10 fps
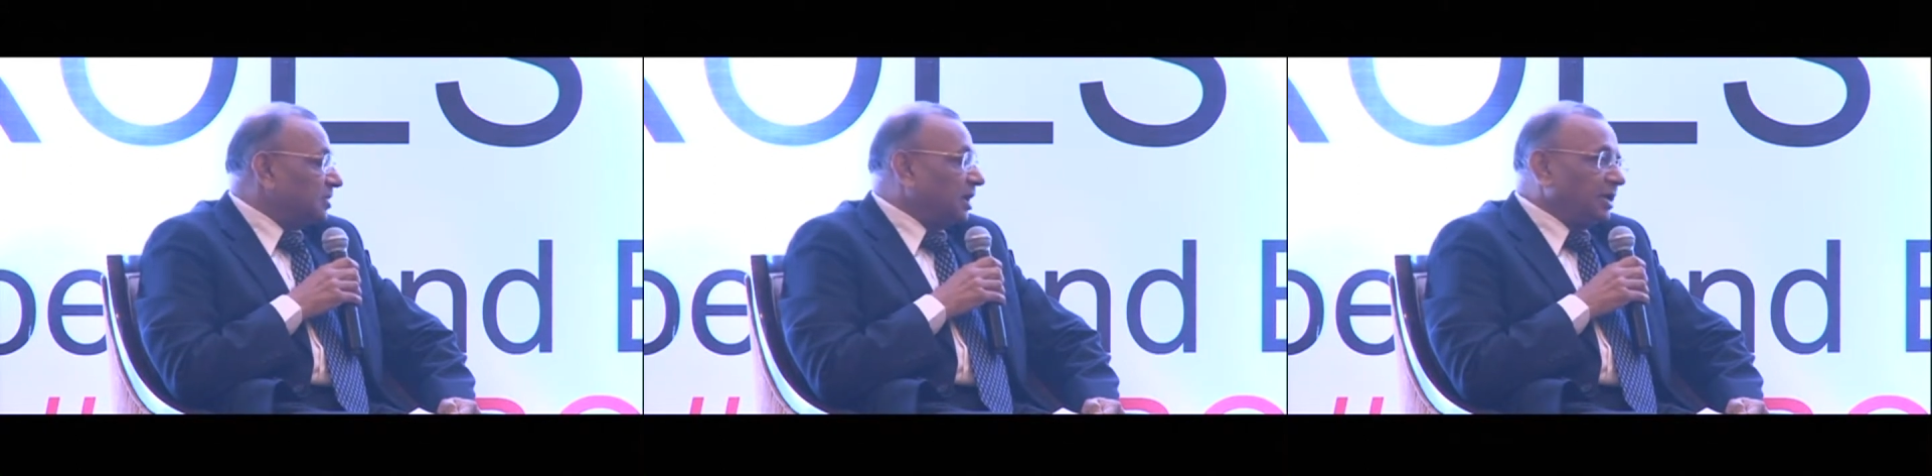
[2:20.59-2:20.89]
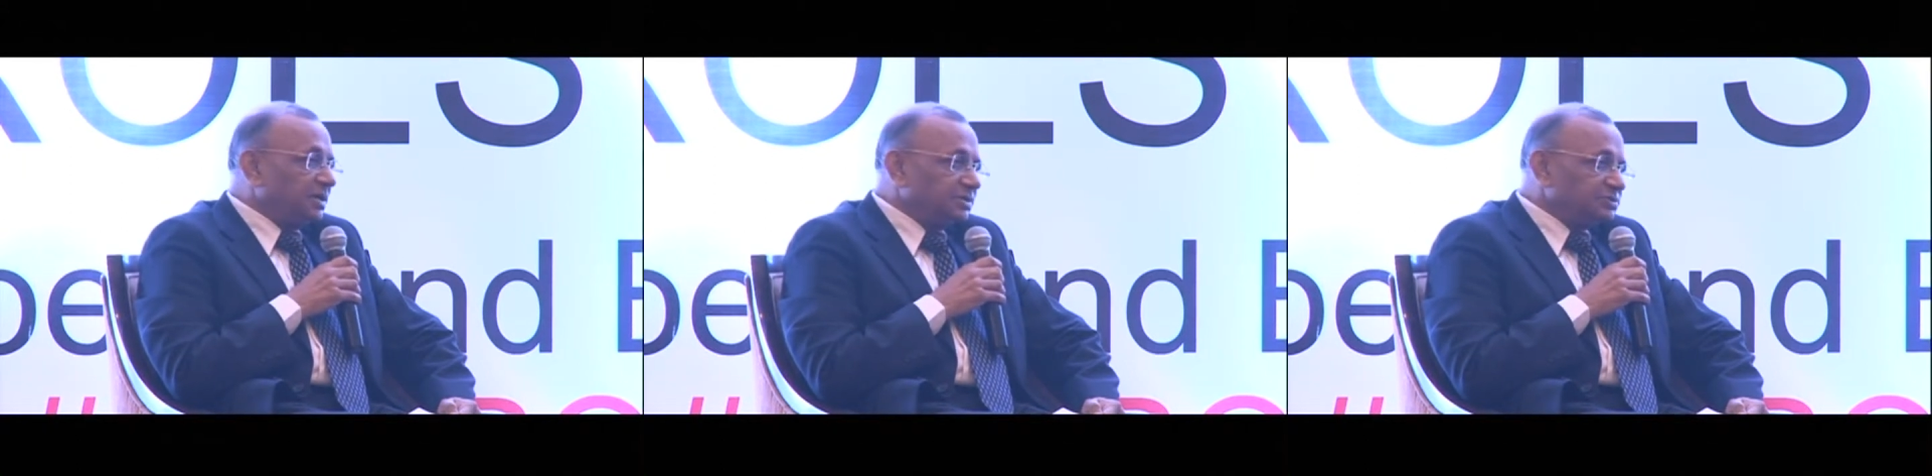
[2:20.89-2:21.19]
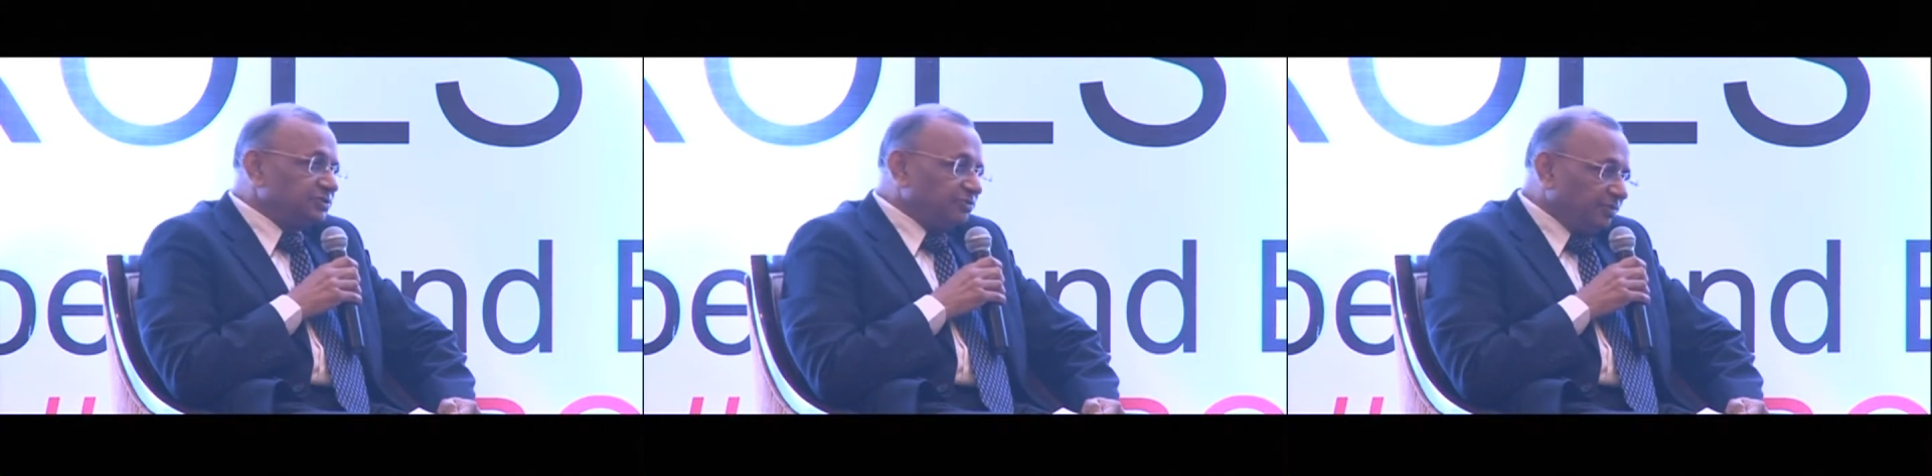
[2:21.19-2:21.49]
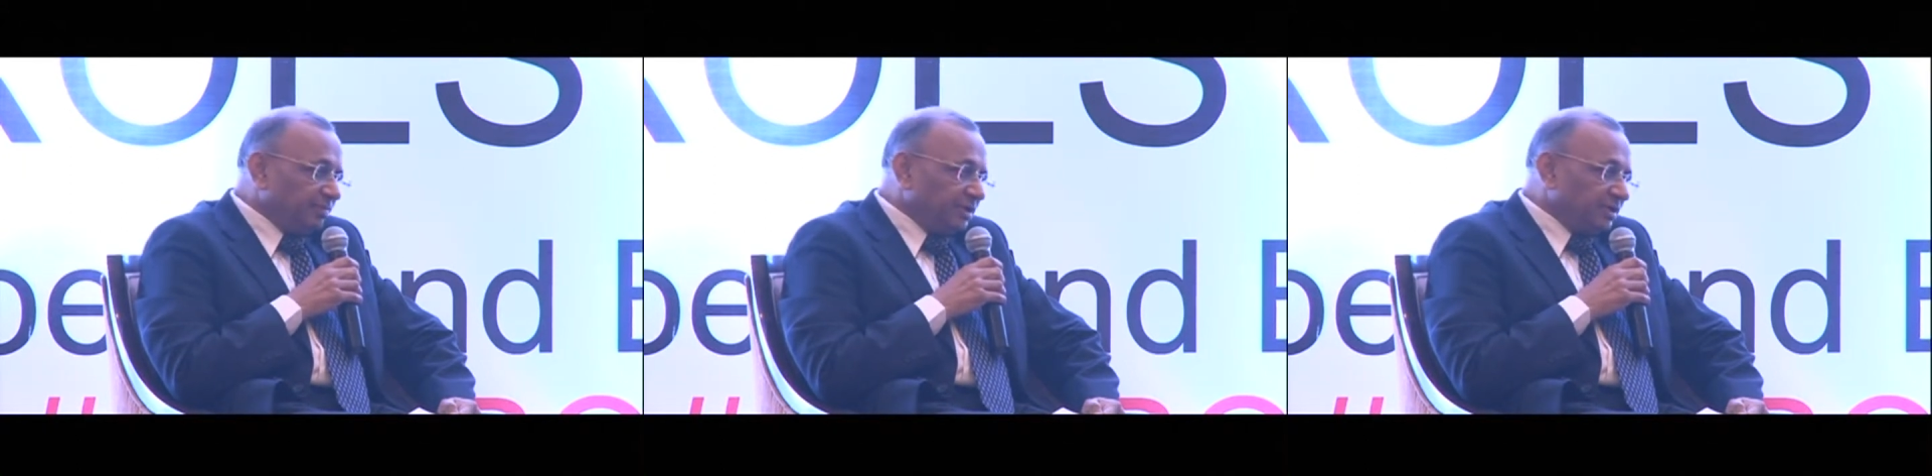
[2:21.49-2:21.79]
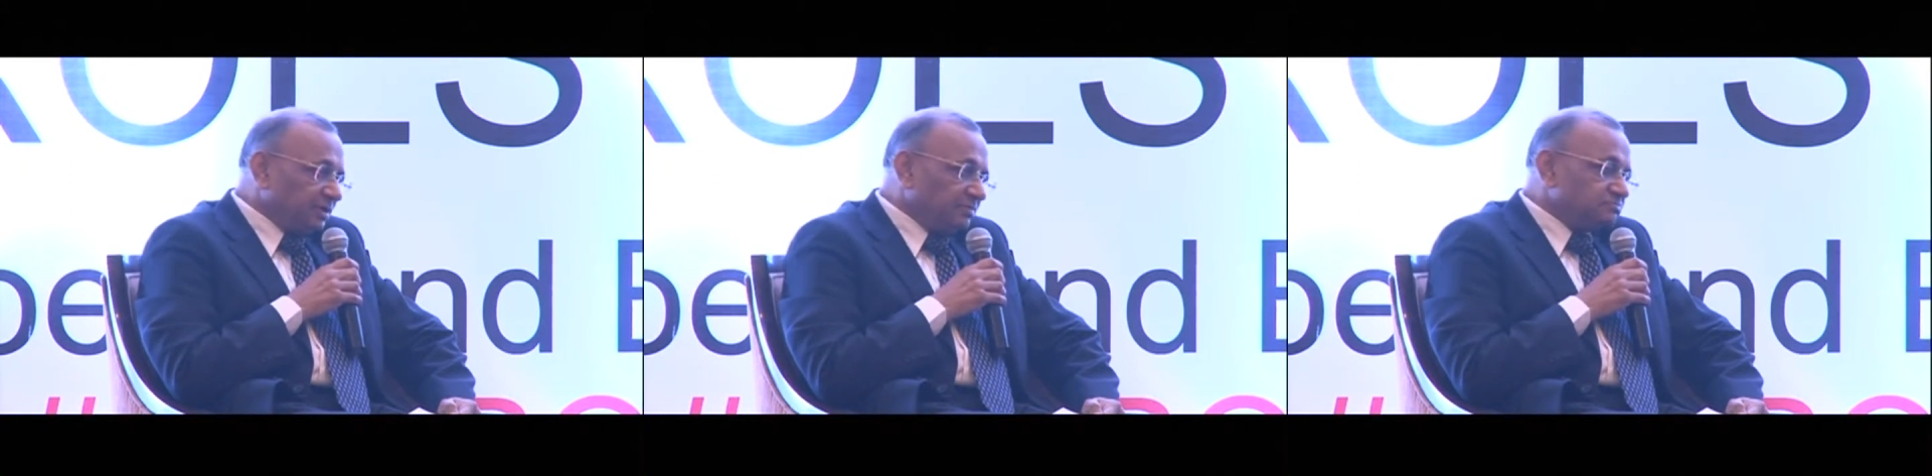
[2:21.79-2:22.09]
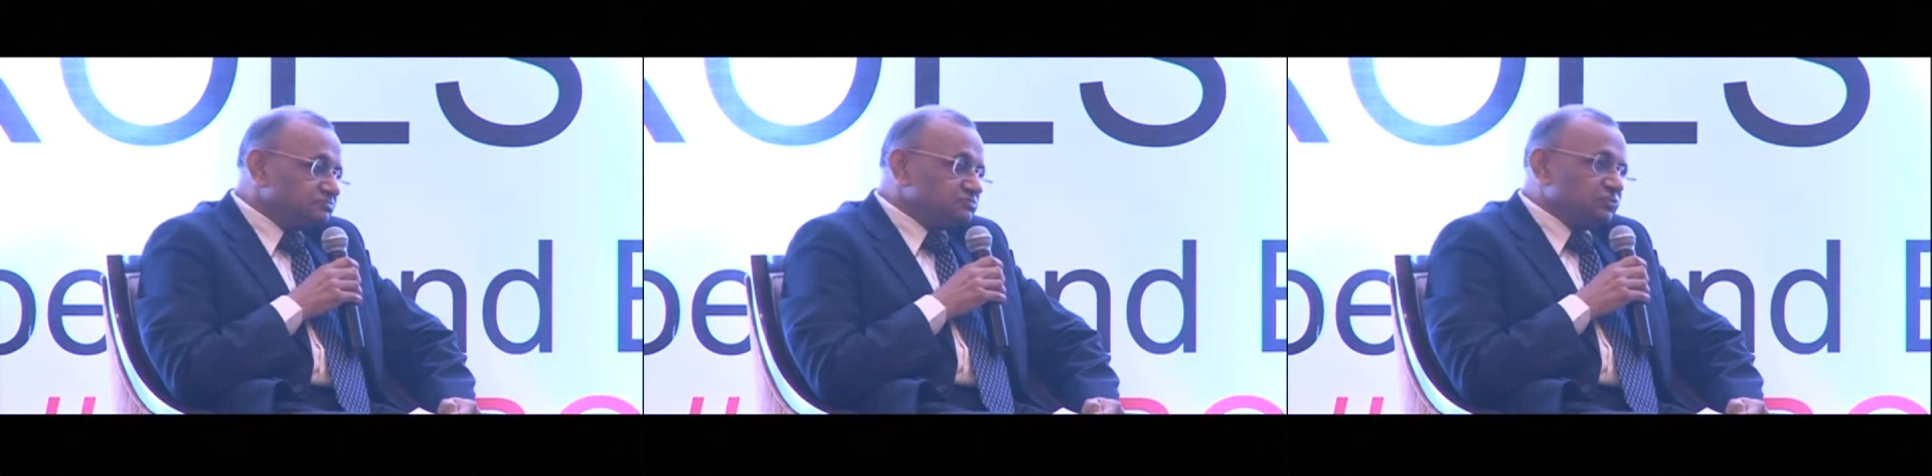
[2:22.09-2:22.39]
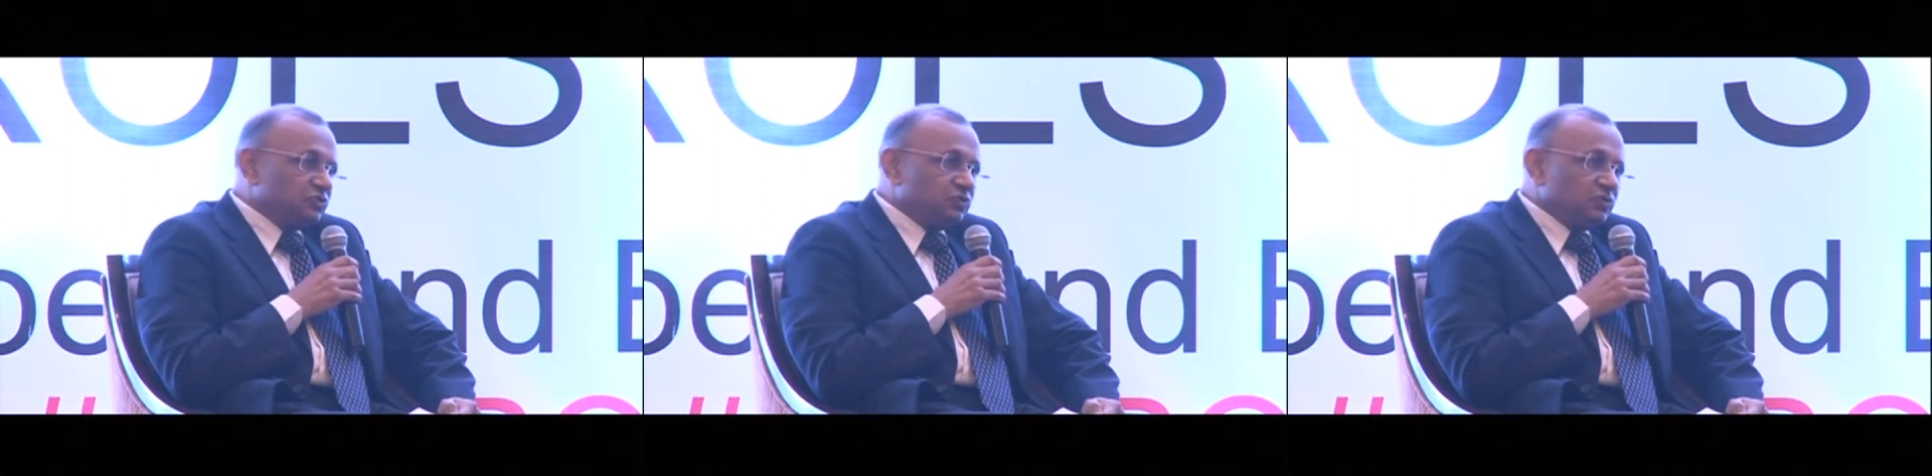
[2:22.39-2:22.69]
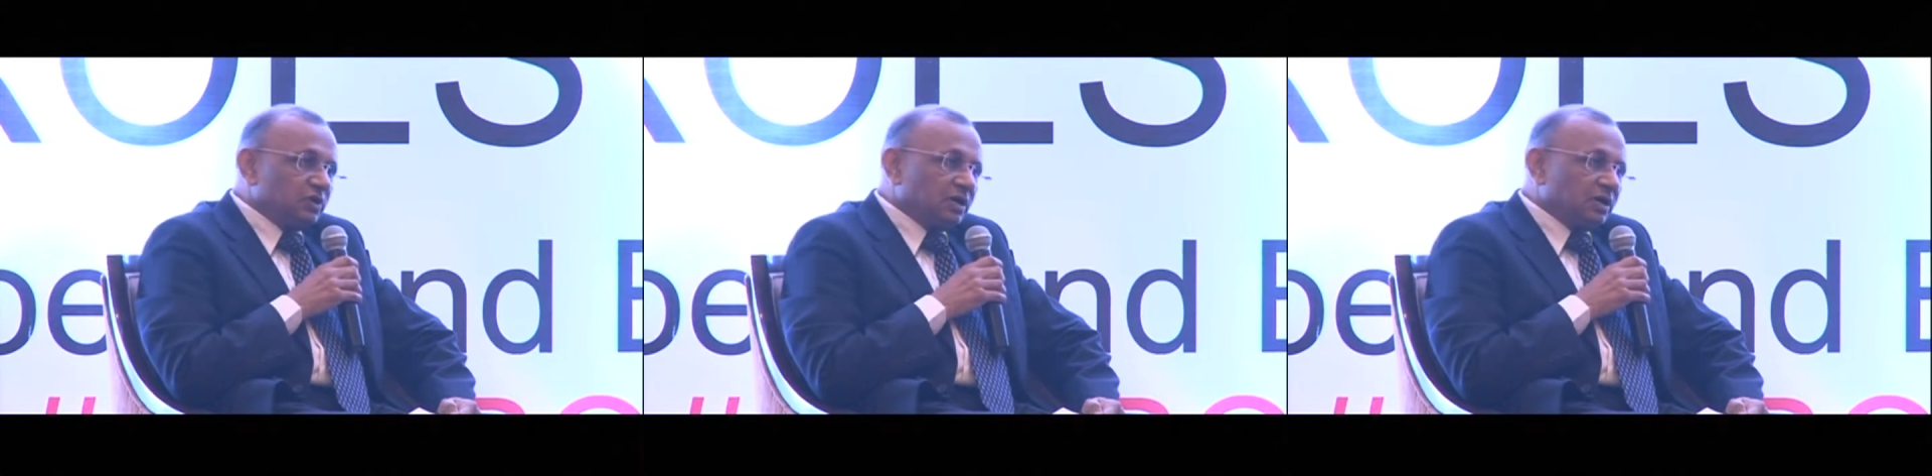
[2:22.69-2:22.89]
And it is the women who